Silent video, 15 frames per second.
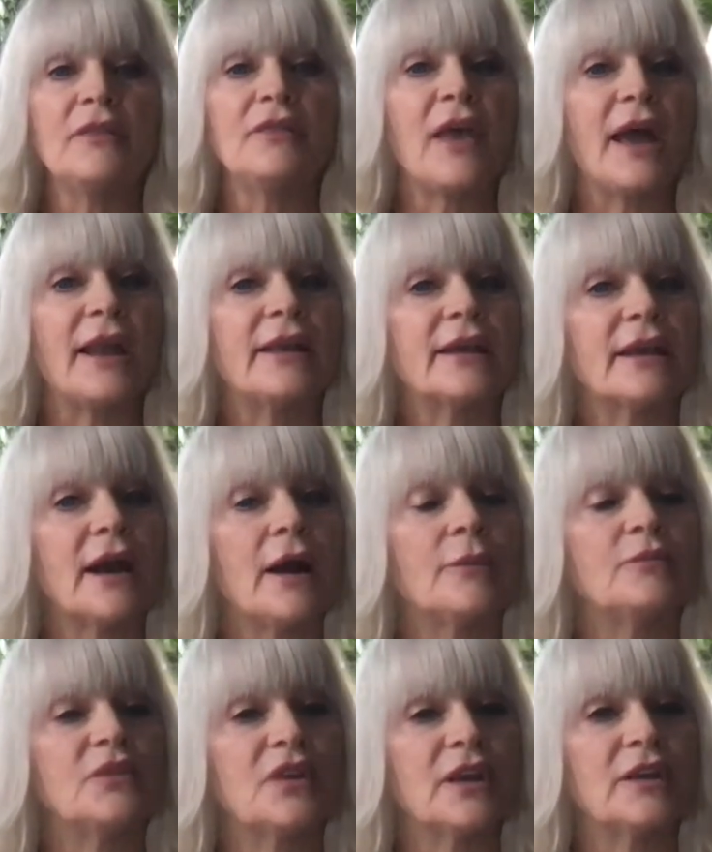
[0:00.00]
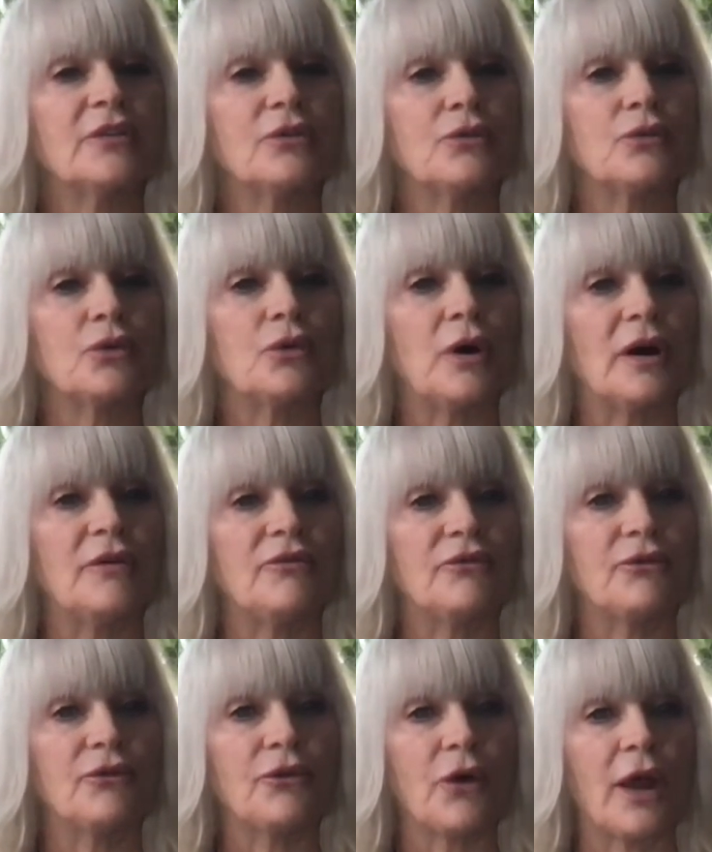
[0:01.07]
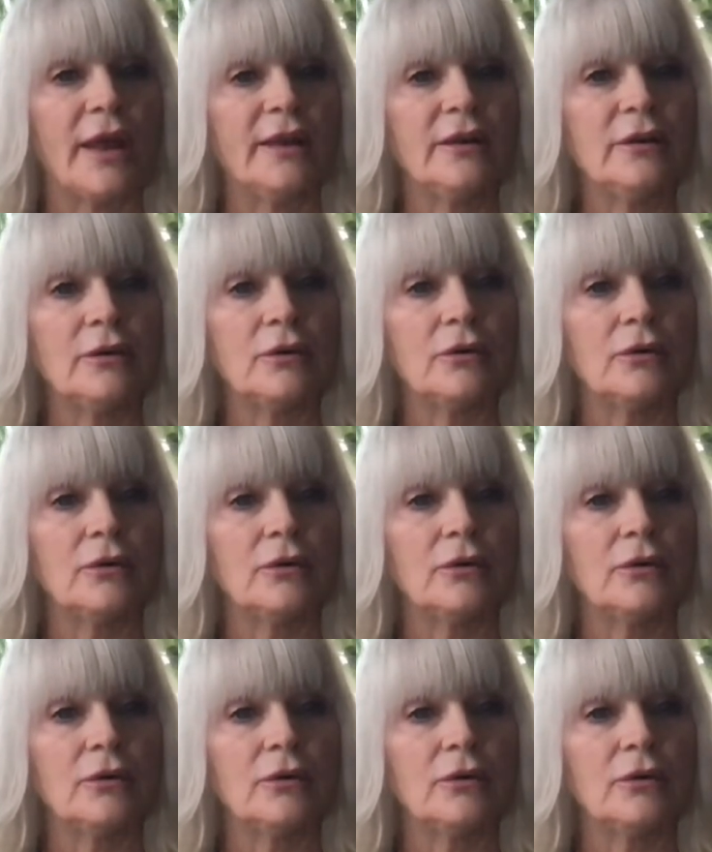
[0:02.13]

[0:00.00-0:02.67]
that it comes in through a friend,